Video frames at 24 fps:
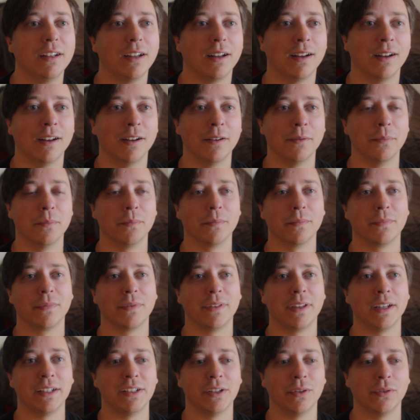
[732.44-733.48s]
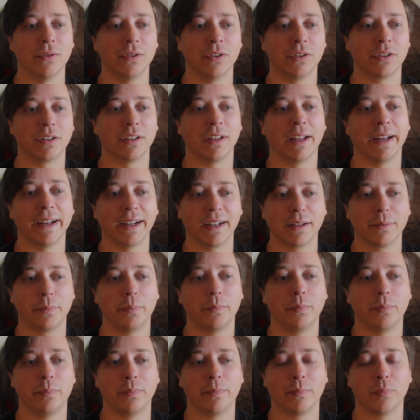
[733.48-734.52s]
They don't look like
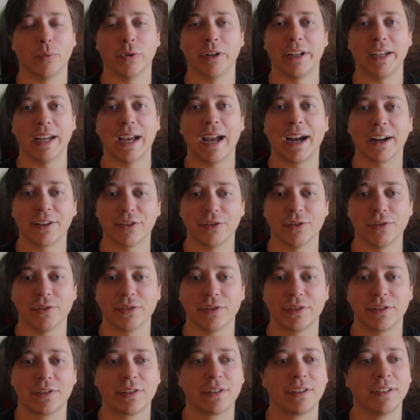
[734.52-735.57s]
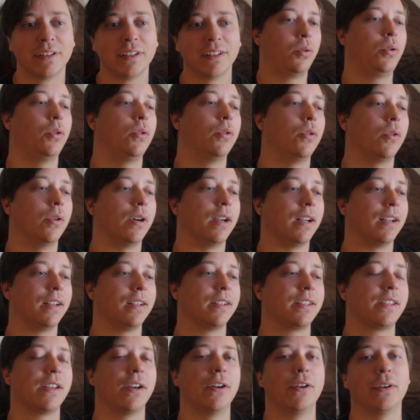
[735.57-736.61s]
pretty actors. Whew,
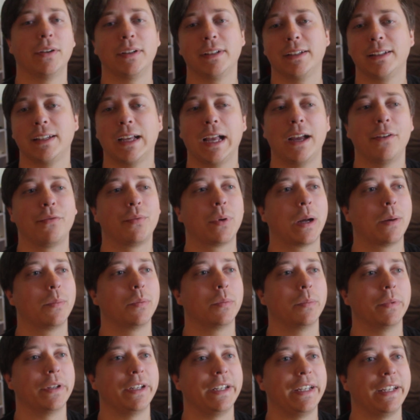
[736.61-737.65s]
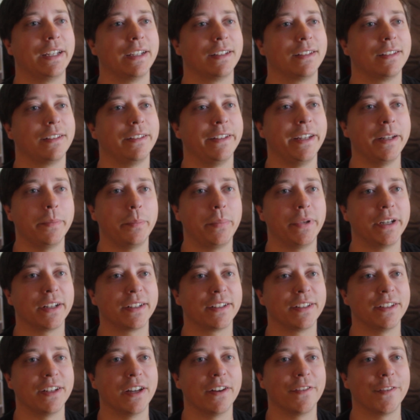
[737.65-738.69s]
so I've probably
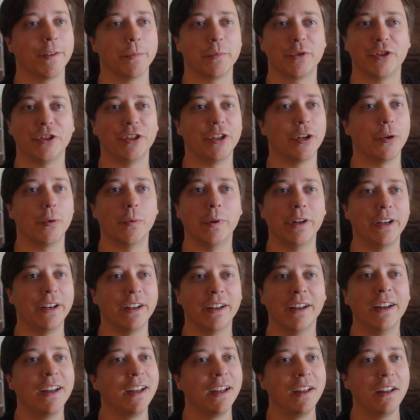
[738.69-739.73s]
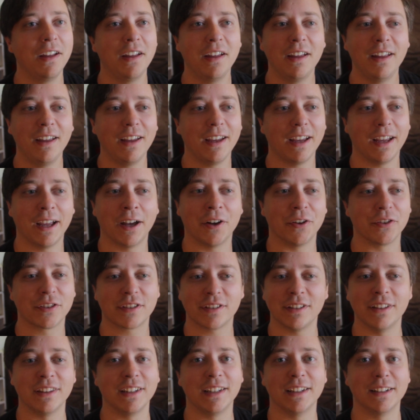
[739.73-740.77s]
nitpicked enough. I'm sure no one
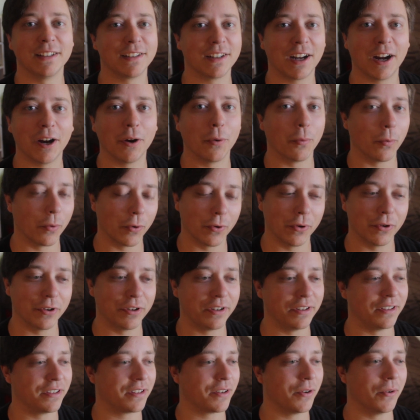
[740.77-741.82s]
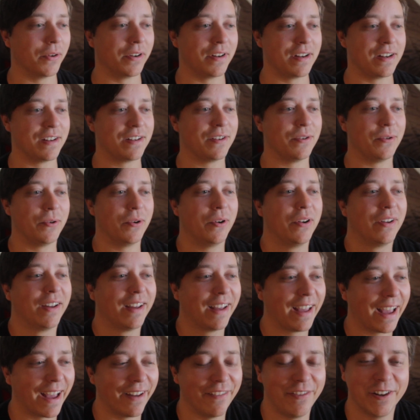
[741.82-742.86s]
else in the entire world is going to
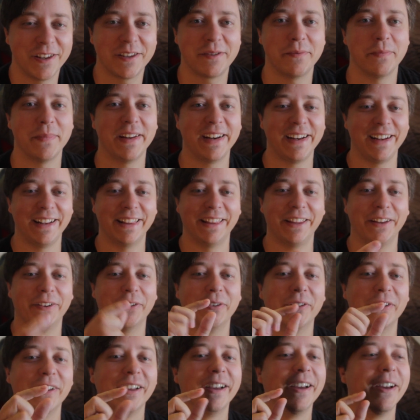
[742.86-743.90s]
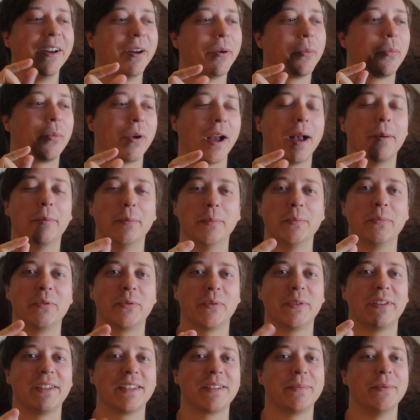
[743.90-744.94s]
have as many little problems
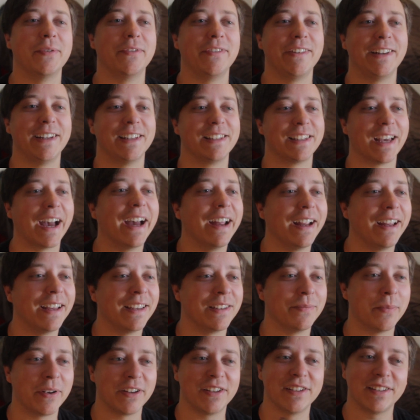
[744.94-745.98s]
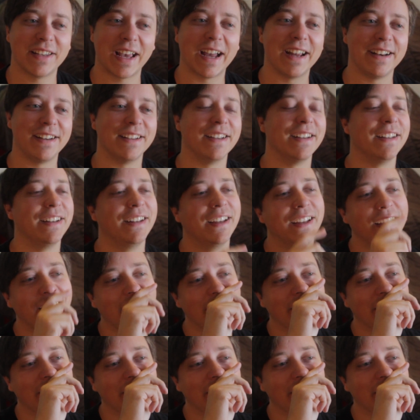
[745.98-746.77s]
with this movie as much as I did.